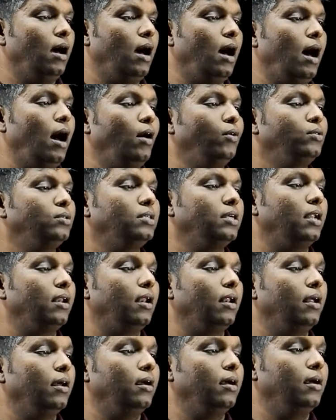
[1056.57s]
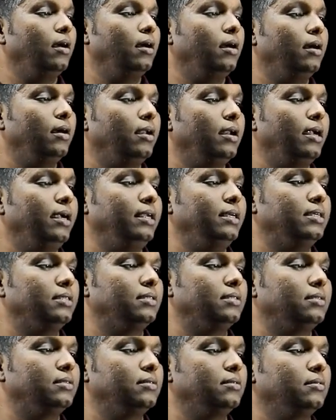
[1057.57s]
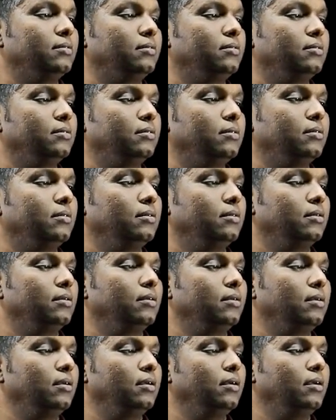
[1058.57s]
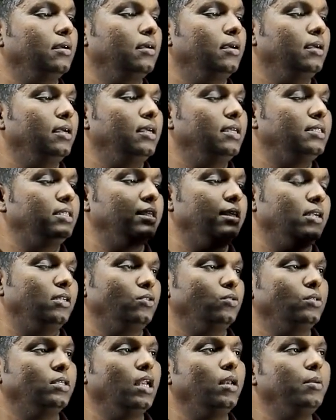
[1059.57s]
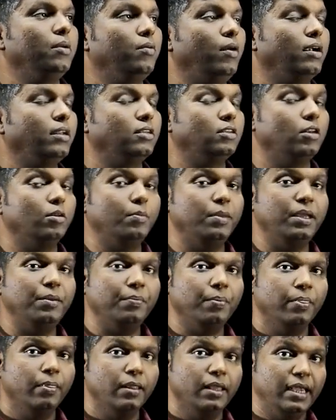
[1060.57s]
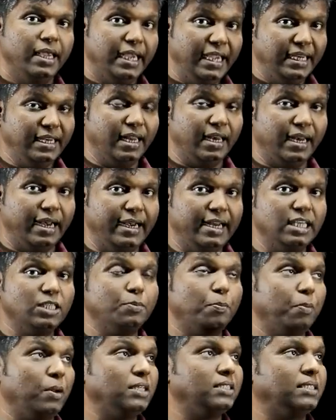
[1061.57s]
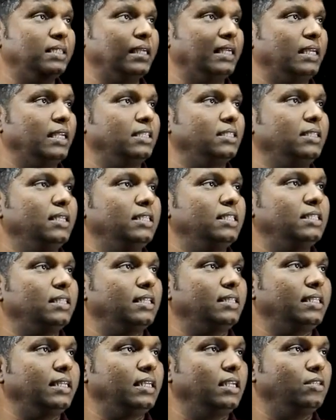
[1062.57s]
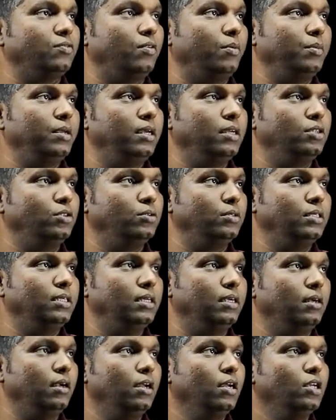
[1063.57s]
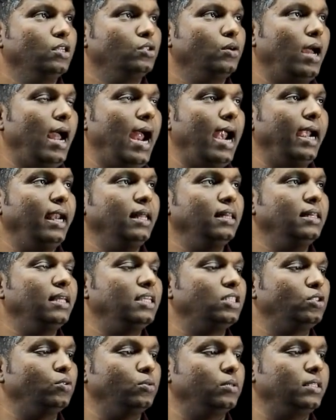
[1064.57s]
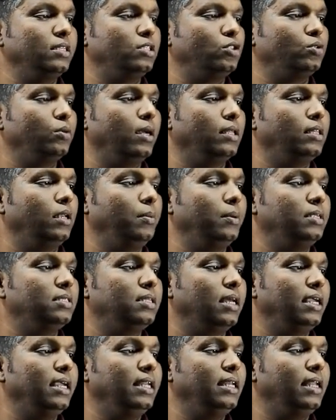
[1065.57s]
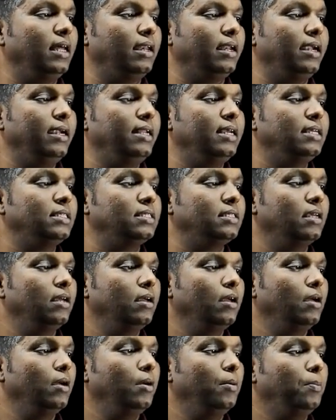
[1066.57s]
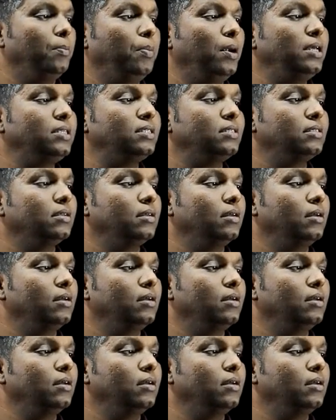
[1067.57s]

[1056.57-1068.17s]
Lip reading: outer radius is equal to, tell me what it will be? Inner radius plus thickness. This is the thickness from here to here. So adding these two things together, that means the inner radius plus